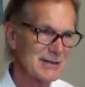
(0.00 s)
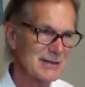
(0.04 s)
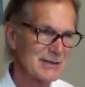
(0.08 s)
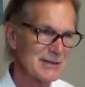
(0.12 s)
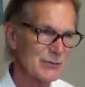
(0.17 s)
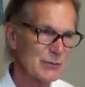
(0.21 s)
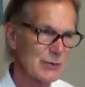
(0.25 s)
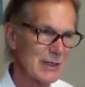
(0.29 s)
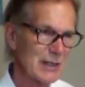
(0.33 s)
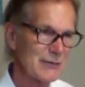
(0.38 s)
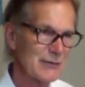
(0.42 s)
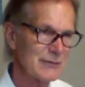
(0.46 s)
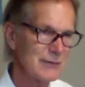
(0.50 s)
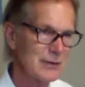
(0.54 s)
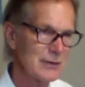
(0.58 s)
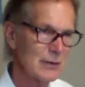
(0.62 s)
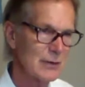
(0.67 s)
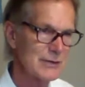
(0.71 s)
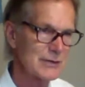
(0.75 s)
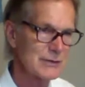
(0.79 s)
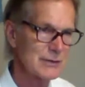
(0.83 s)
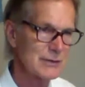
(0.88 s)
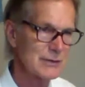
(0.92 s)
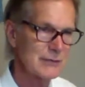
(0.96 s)
And what I've
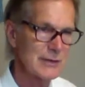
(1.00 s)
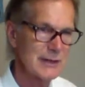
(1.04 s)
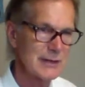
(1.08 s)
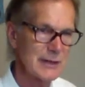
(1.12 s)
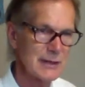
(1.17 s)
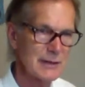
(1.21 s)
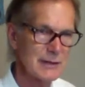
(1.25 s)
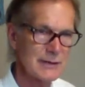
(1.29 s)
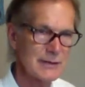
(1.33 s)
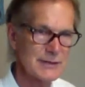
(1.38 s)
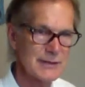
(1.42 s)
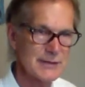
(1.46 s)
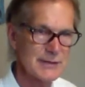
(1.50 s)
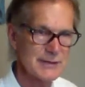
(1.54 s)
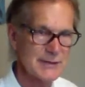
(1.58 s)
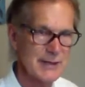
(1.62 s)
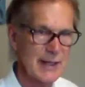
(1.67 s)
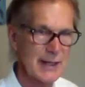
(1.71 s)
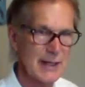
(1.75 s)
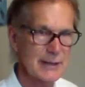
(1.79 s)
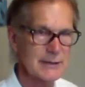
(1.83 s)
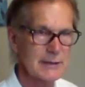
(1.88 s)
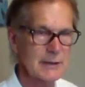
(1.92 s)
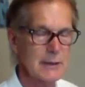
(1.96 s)
noticed over the years is
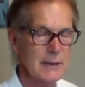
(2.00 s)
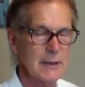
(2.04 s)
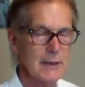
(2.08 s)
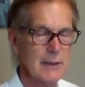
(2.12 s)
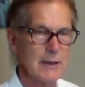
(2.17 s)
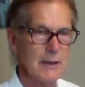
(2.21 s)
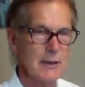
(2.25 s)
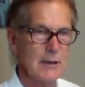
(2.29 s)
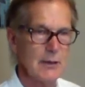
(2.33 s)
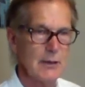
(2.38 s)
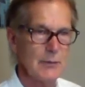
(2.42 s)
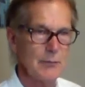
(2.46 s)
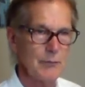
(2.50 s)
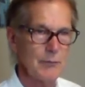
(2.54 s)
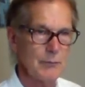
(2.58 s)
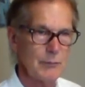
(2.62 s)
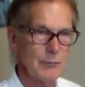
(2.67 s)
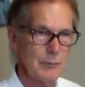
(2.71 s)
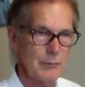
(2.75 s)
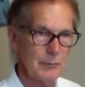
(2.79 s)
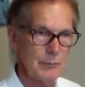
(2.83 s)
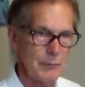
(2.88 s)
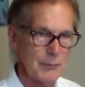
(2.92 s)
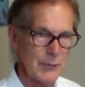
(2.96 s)
that
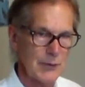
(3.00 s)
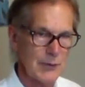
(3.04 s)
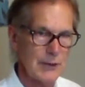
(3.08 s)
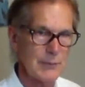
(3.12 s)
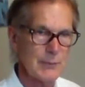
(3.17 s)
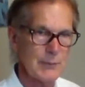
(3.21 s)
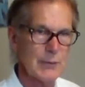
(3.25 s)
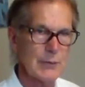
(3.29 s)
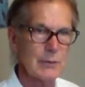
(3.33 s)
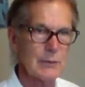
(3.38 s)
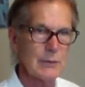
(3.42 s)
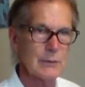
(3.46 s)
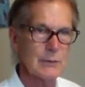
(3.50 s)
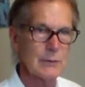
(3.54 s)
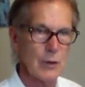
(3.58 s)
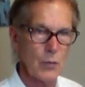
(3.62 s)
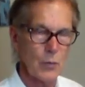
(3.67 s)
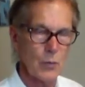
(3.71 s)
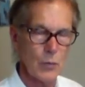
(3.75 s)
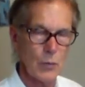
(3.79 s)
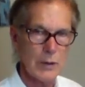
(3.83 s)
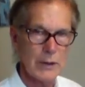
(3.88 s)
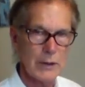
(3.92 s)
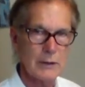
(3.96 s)
people
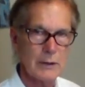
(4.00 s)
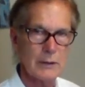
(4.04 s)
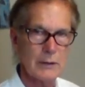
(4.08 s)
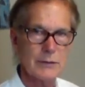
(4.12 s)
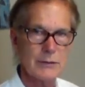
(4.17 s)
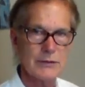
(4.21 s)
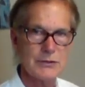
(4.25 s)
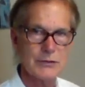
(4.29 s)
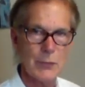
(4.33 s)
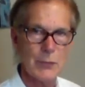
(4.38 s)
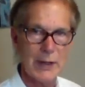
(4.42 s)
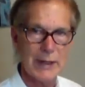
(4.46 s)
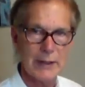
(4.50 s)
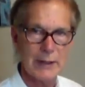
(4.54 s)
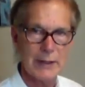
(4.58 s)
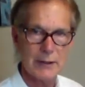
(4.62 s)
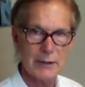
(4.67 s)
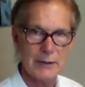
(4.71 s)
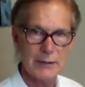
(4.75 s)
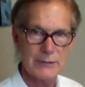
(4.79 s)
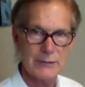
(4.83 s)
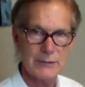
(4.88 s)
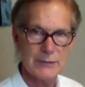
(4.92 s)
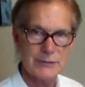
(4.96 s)
will lose weight
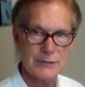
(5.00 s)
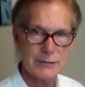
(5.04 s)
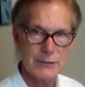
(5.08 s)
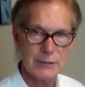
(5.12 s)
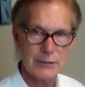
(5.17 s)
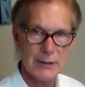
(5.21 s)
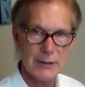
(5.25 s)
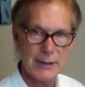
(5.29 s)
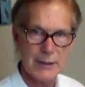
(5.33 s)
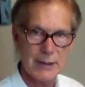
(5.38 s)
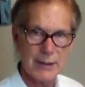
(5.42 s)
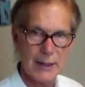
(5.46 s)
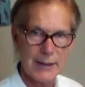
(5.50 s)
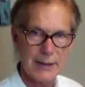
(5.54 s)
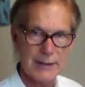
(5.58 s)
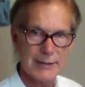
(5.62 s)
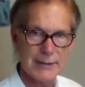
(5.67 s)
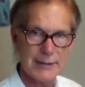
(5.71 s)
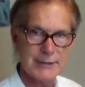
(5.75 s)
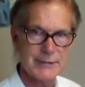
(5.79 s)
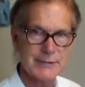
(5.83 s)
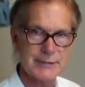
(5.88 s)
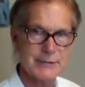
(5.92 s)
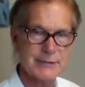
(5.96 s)
on certain
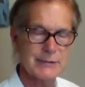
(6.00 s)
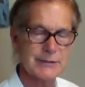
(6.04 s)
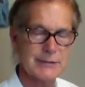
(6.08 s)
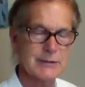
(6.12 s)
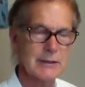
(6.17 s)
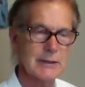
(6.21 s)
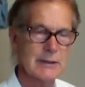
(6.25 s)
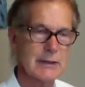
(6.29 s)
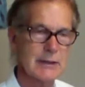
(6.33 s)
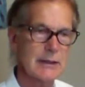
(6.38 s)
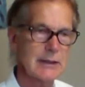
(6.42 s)
diets.